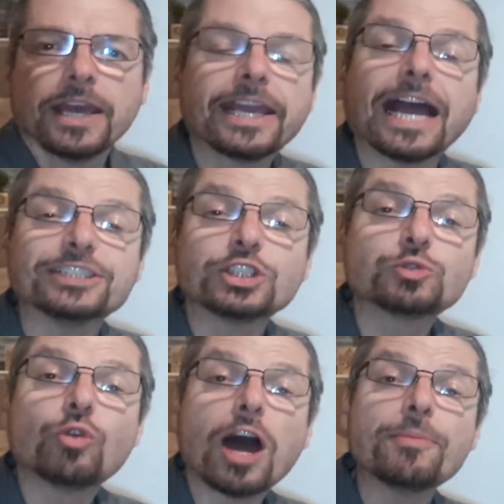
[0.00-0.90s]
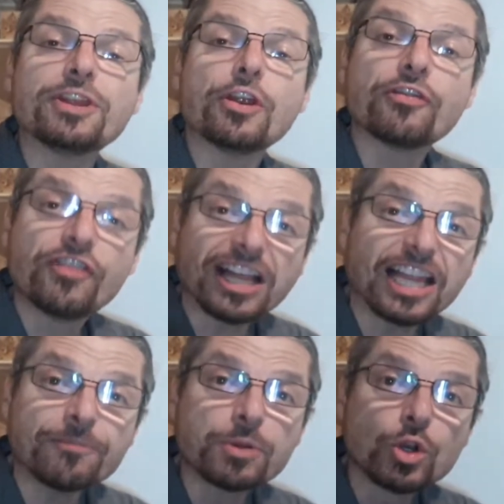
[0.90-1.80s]
Hey guys, it's Robert here, the
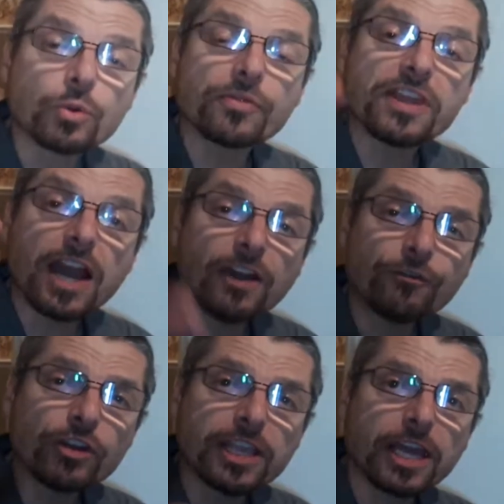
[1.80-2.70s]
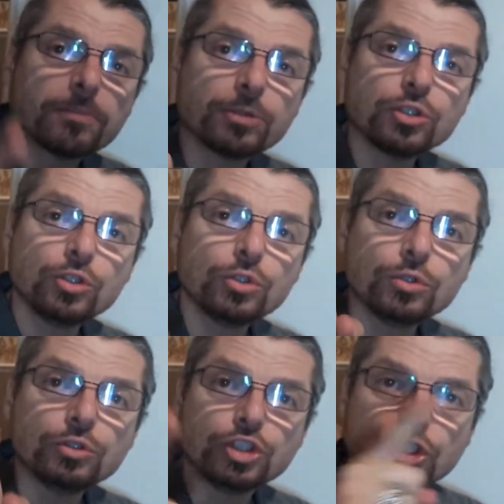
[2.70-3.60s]
Lifepreneur with the Unforgettable
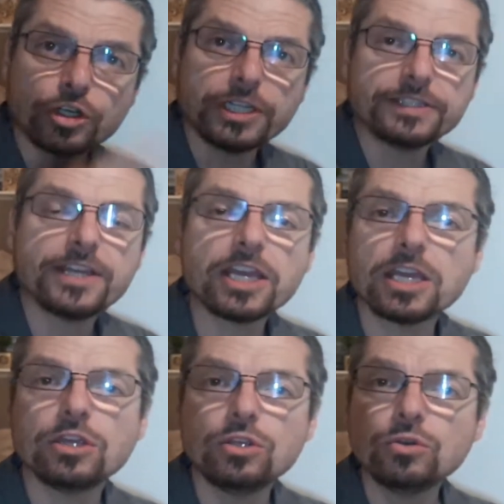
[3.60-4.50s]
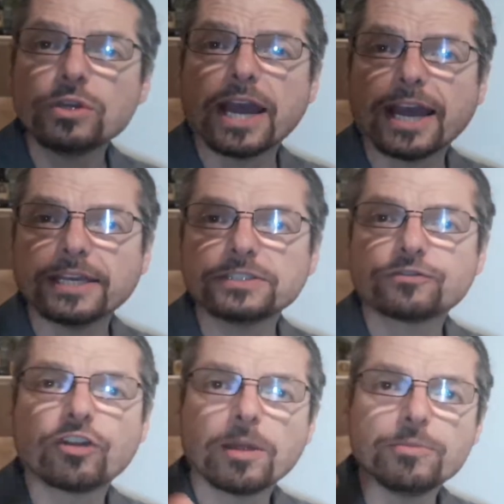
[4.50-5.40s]
You Journey, taking you guys
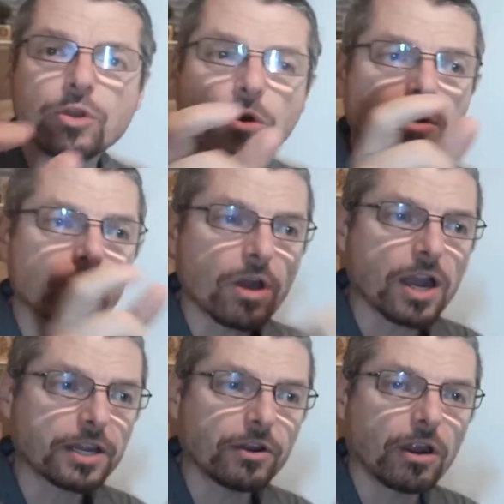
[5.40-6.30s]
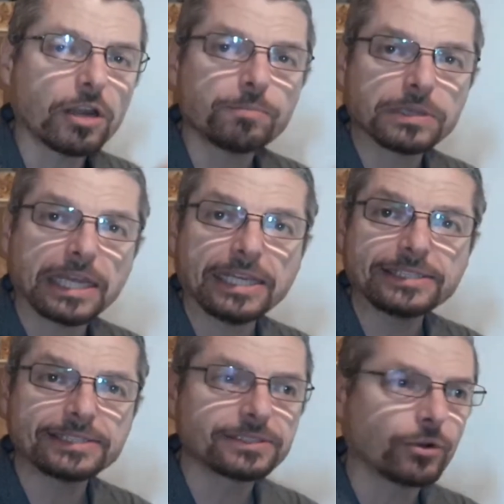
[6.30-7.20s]
from your rock and hard
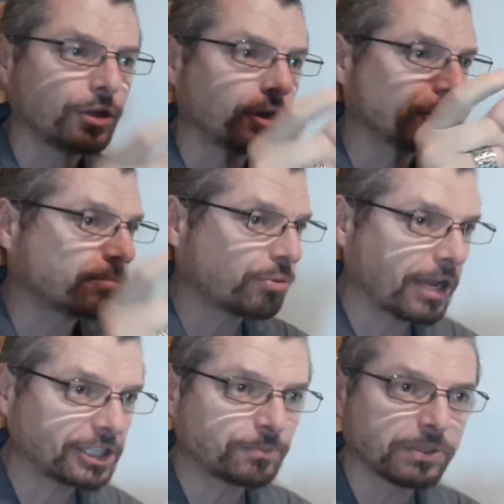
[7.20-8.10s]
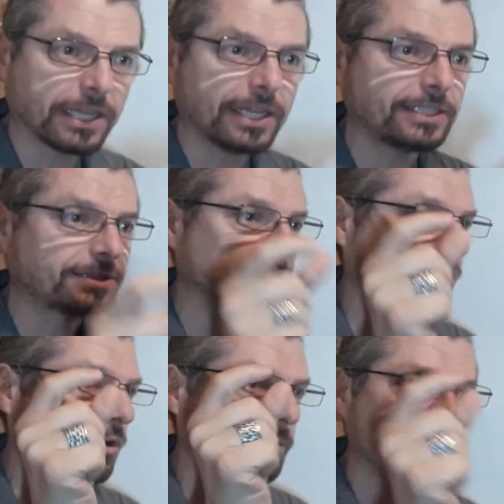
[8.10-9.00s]
place or your depressed place,
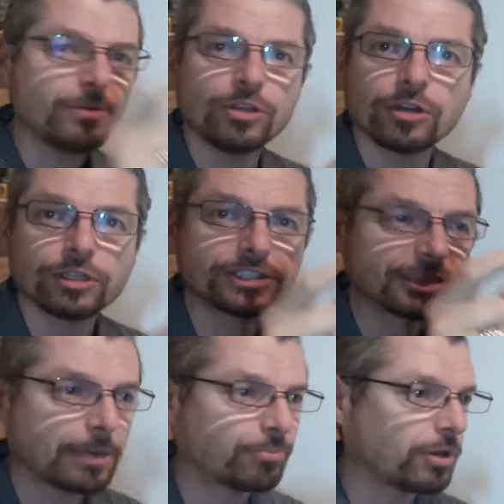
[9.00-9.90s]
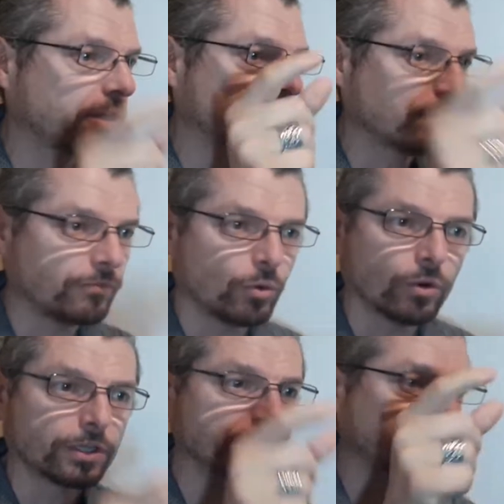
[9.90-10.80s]
or maybe you're separated,
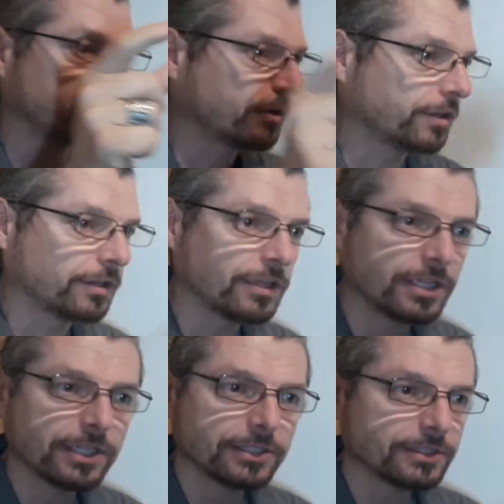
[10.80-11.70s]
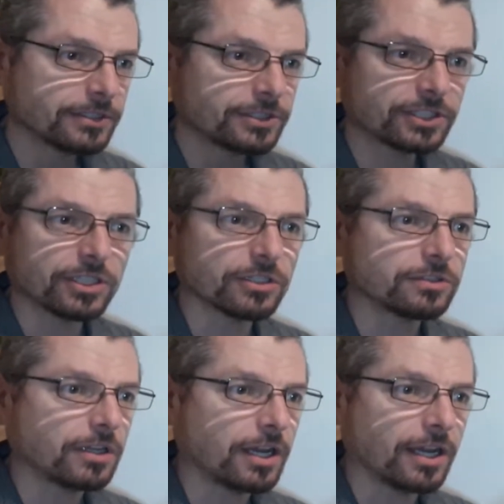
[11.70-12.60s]
divorced, or just a
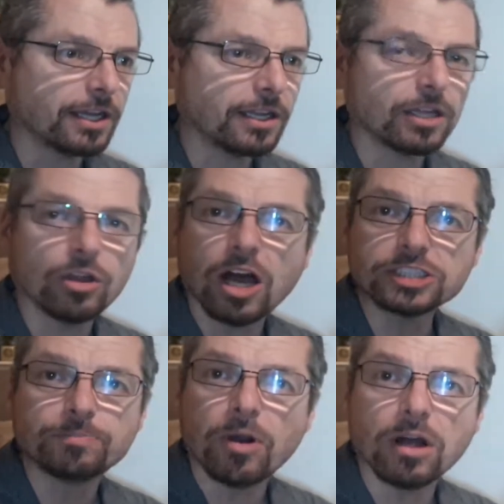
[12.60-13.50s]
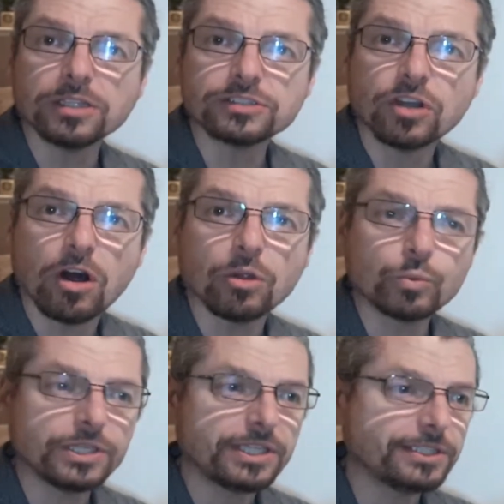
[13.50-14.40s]
lost ball in tall
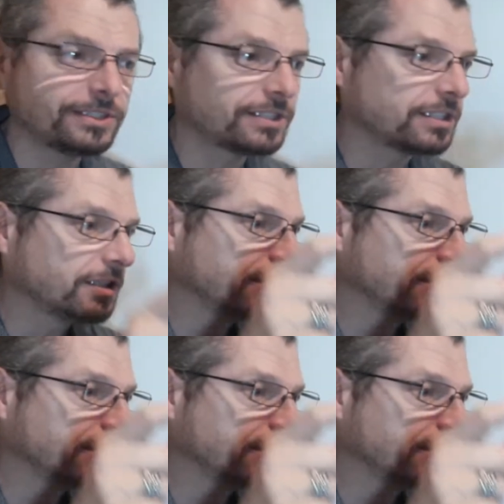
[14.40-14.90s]
weeds,